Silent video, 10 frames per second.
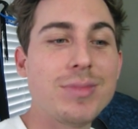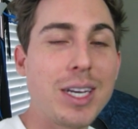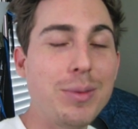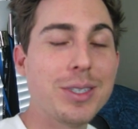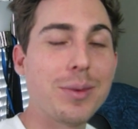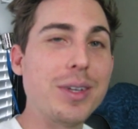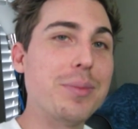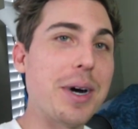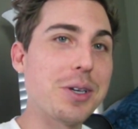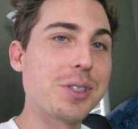tell me something
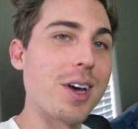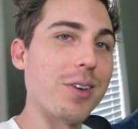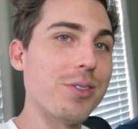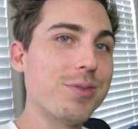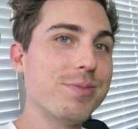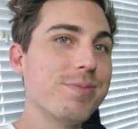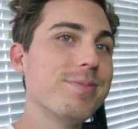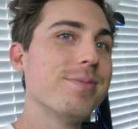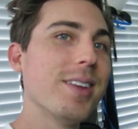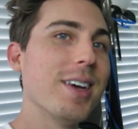about yourself.
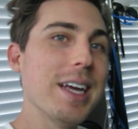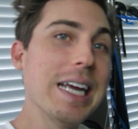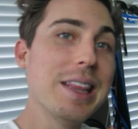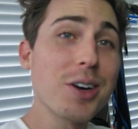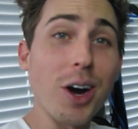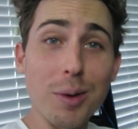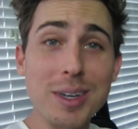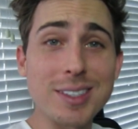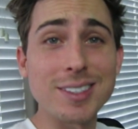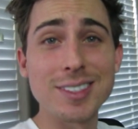In the
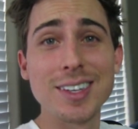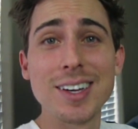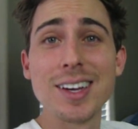comments,